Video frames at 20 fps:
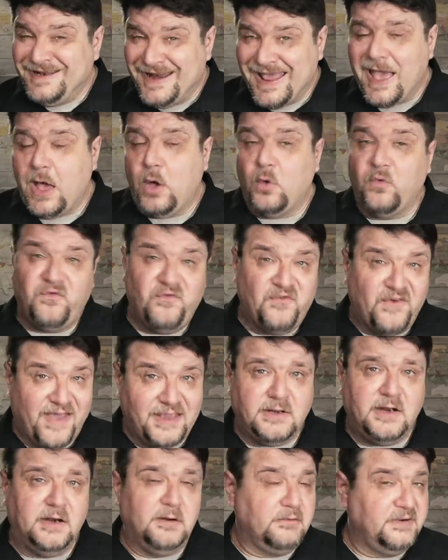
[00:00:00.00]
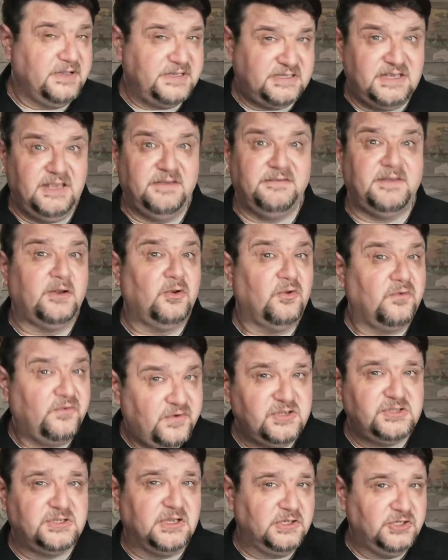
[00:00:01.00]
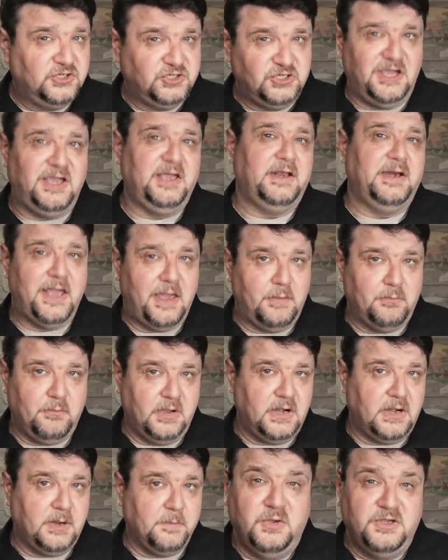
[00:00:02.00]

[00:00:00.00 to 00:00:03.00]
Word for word: now finally received an official J number,